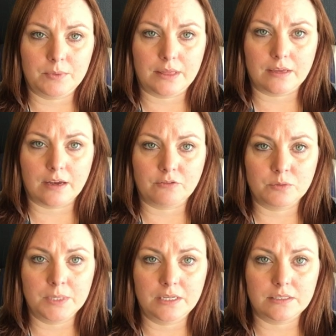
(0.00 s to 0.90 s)
with the
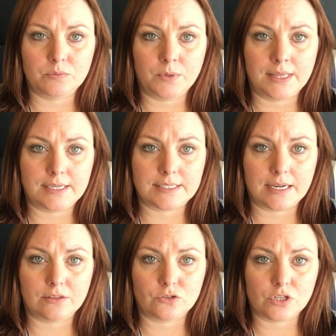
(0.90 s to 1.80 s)
government. When they
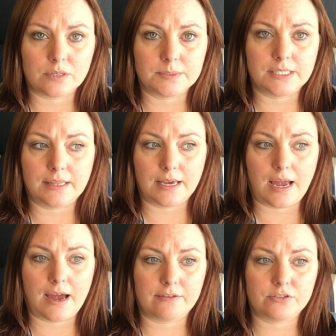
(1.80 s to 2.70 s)
take their jobs, they
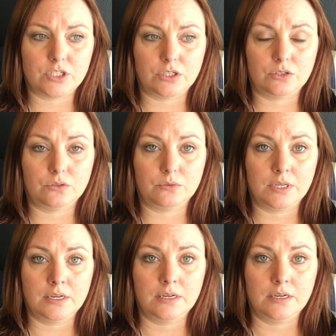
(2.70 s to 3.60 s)
have to
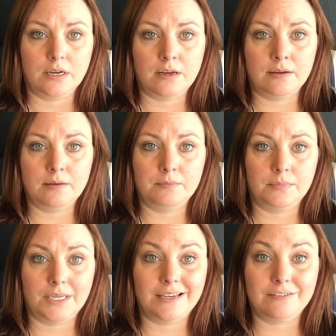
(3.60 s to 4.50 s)

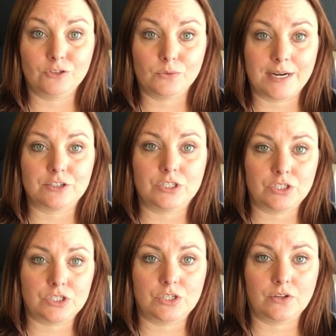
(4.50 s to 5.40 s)
give
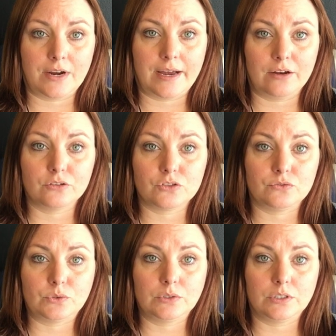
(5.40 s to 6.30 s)
directions to their house
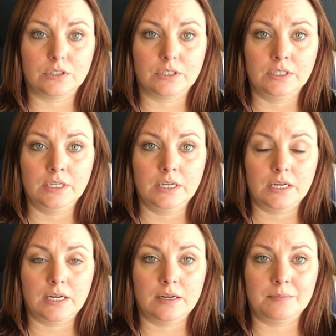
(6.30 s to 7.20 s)
for
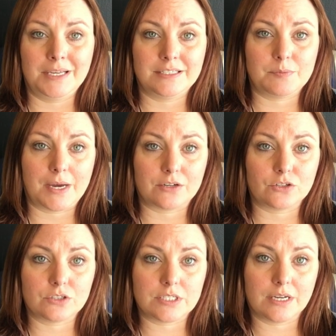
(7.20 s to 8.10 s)

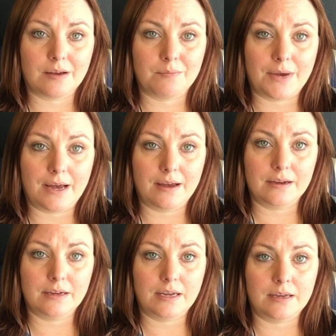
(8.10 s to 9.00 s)
inspectors to come
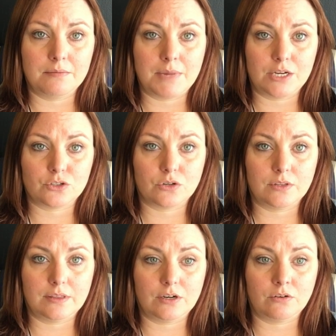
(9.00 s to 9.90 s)
by and make sure
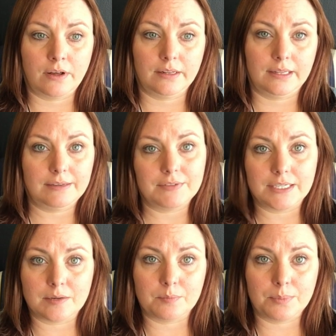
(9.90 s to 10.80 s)
that they're not
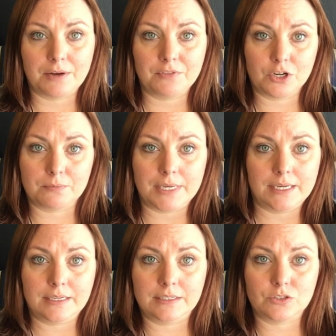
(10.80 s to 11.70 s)
living above their
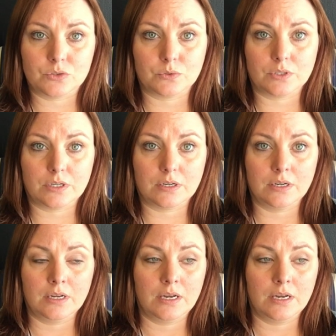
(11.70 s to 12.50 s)
means. Or